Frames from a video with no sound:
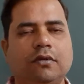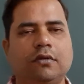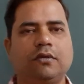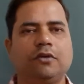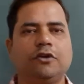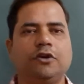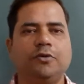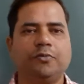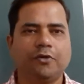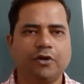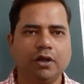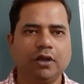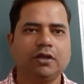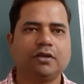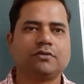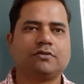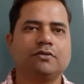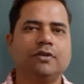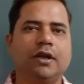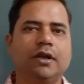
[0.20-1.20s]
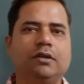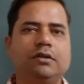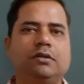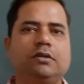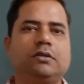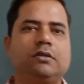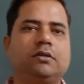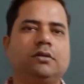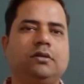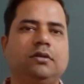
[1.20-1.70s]
Good morning,
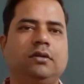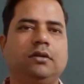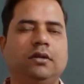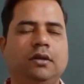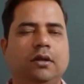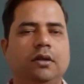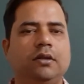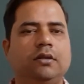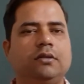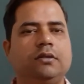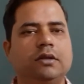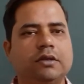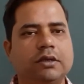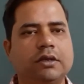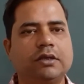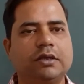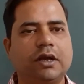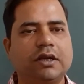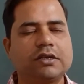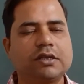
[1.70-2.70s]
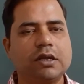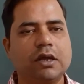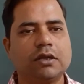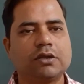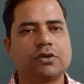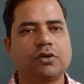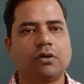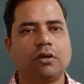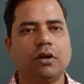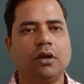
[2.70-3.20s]
students. This is
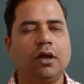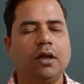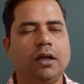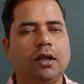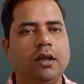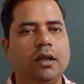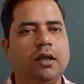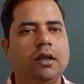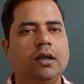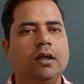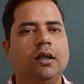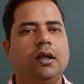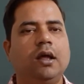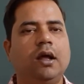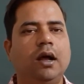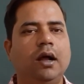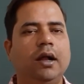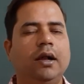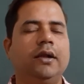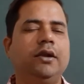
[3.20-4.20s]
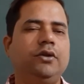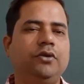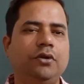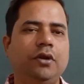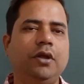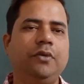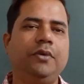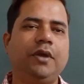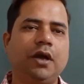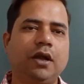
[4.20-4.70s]
Harsnath Shukla, and
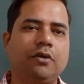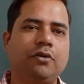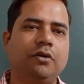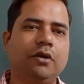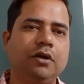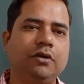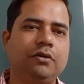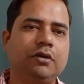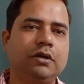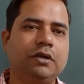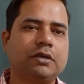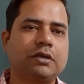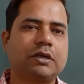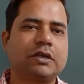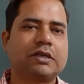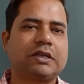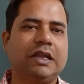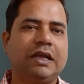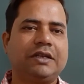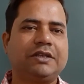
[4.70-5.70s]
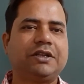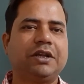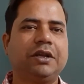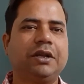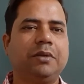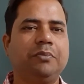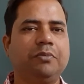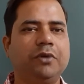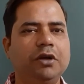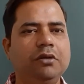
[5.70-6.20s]
today we are going to discuss lecture
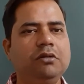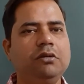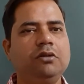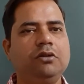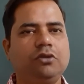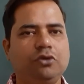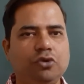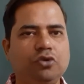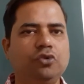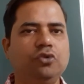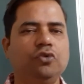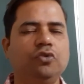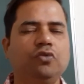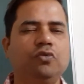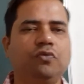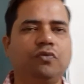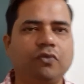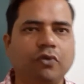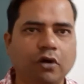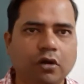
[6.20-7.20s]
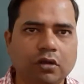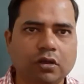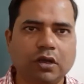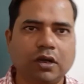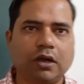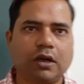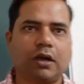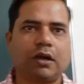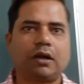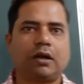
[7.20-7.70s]
number 2
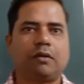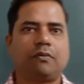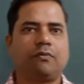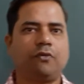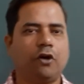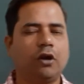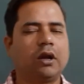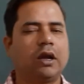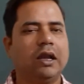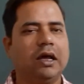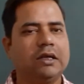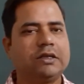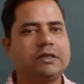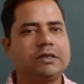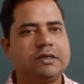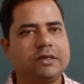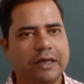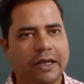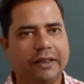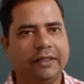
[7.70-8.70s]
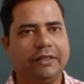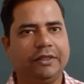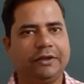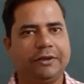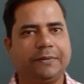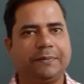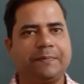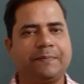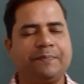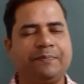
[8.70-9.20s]
for class
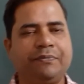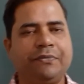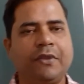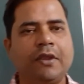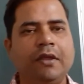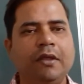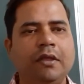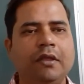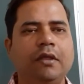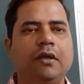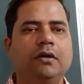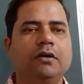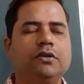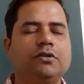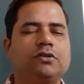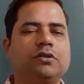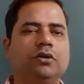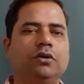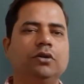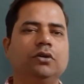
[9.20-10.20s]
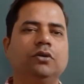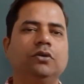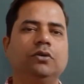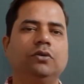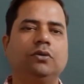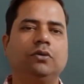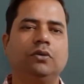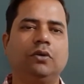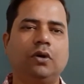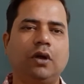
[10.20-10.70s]
10th.
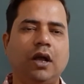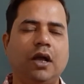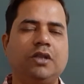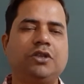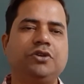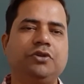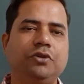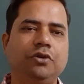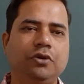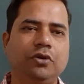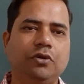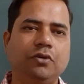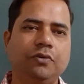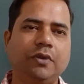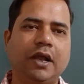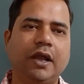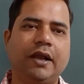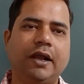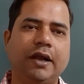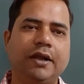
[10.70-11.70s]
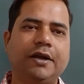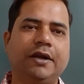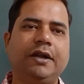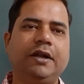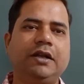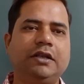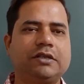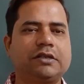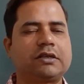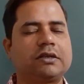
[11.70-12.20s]
So, as you know, we had
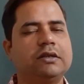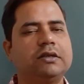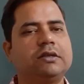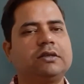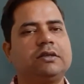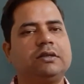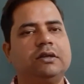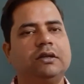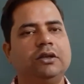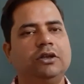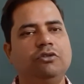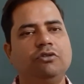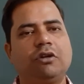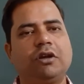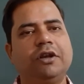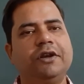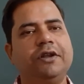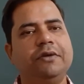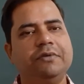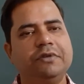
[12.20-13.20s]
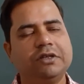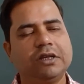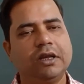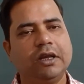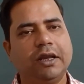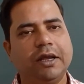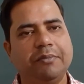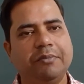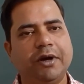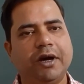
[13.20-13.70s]
already discussed Euclid
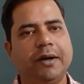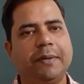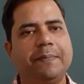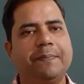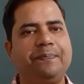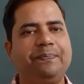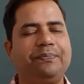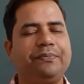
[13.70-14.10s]
division lemma